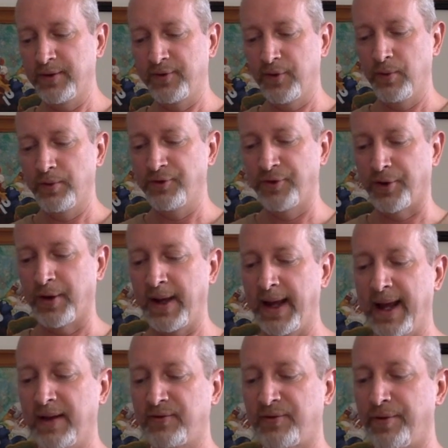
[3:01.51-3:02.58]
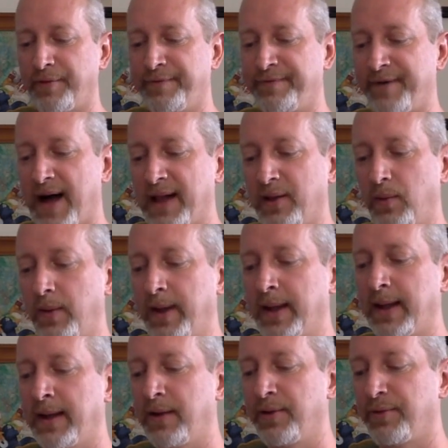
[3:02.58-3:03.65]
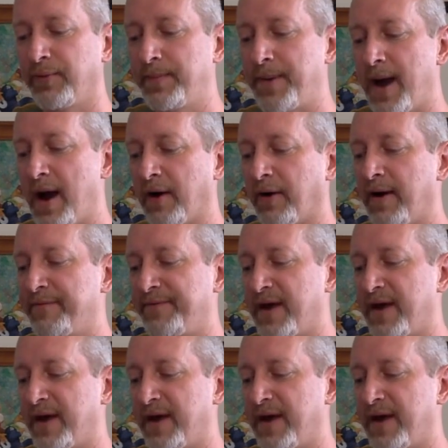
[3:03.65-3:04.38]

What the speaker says: do is you're going to answer the following in a 3-paragraph